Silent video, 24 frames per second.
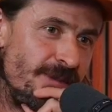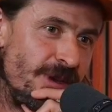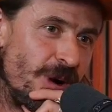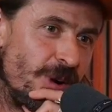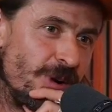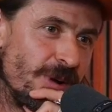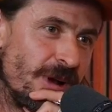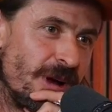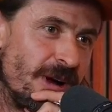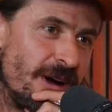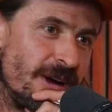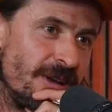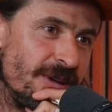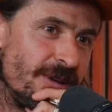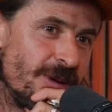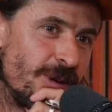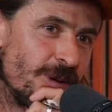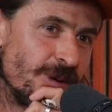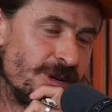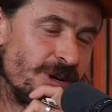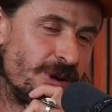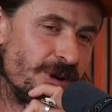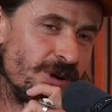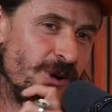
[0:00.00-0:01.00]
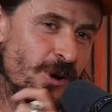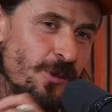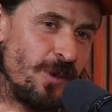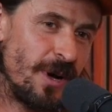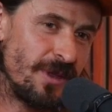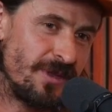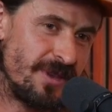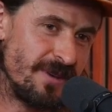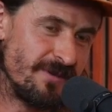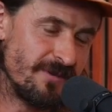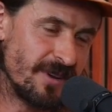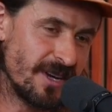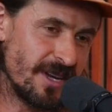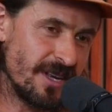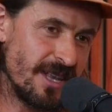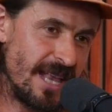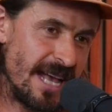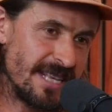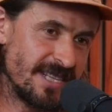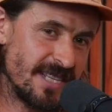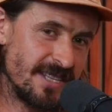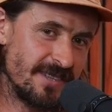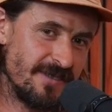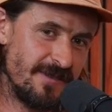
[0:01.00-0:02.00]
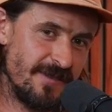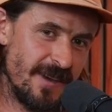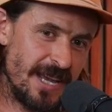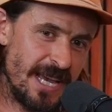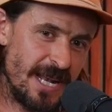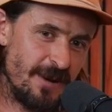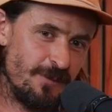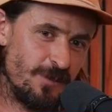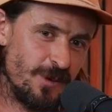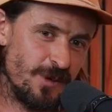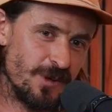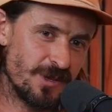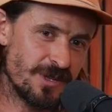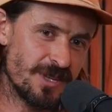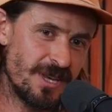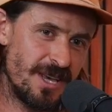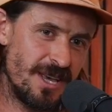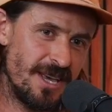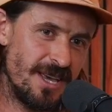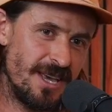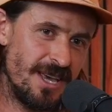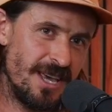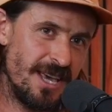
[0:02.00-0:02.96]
don't hunt or don't know about different classes of animals,